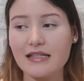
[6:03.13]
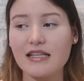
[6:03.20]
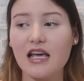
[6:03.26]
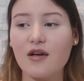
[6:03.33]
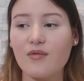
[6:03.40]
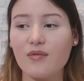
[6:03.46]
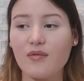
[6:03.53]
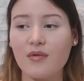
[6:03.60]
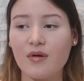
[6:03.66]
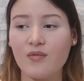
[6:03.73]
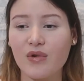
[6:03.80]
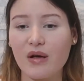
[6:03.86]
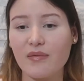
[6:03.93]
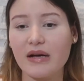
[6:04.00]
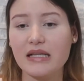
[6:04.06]
that day
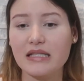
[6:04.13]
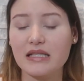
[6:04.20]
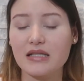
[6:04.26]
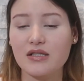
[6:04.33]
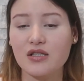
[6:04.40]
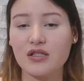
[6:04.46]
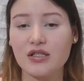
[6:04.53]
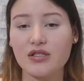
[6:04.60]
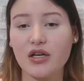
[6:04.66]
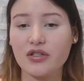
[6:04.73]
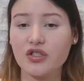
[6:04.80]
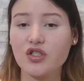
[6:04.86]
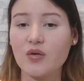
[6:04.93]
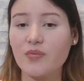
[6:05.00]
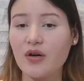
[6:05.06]
we went to a
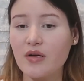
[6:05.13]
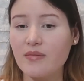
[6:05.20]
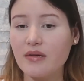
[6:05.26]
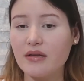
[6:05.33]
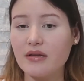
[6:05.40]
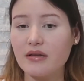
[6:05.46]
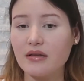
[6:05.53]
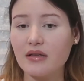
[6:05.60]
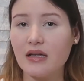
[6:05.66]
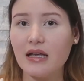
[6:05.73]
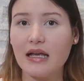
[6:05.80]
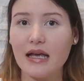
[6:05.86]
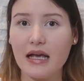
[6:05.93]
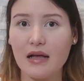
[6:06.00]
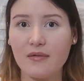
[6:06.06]
doctor's appointment,
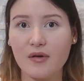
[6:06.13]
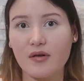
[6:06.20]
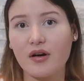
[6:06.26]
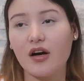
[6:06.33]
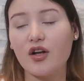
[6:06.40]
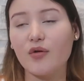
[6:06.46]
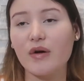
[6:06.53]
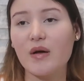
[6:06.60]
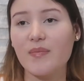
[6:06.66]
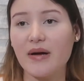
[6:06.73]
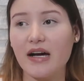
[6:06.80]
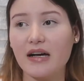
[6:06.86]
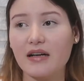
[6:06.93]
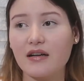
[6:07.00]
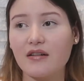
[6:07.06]
and we were on our way
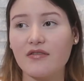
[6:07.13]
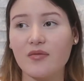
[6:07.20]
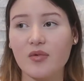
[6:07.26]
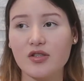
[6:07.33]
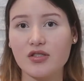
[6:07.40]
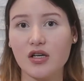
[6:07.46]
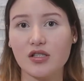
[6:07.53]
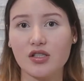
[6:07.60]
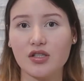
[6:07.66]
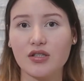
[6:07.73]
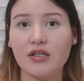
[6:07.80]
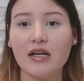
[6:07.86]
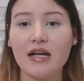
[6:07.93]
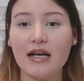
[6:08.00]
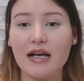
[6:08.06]
back from the
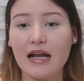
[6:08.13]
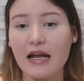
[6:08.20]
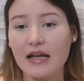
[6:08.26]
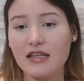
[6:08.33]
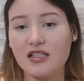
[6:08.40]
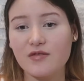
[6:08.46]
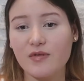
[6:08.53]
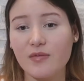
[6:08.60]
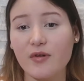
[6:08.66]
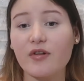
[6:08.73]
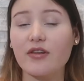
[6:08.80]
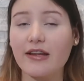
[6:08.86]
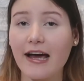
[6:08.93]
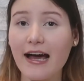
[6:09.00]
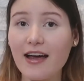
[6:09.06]
doctor, and when we
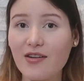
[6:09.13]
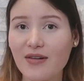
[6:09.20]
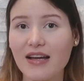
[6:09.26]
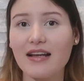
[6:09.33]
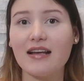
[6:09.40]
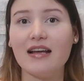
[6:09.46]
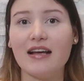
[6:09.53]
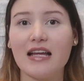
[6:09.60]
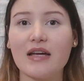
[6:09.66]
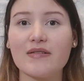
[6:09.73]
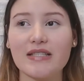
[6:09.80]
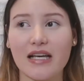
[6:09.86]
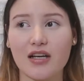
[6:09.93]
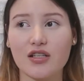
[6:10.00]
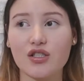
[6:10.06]
were on the highway, it
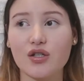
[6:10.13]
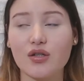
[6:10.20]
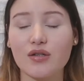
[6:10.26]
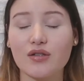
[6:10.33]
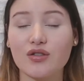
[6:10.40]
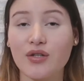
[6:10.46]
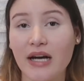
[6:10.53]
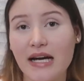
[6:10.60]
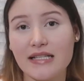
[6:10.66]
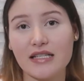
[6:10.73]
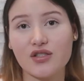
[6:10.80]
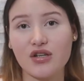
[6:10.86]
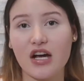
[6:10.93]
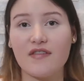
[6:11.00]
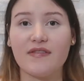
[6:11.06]
was like
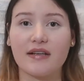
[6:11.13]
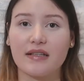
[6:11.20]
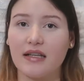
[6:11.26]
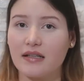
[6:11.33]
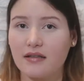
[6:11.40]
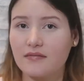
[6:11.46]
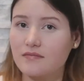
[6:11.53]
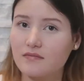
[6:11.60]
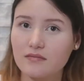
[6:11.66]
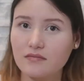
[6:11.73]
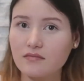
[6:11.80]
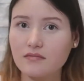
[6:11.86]
crazy traffic. Like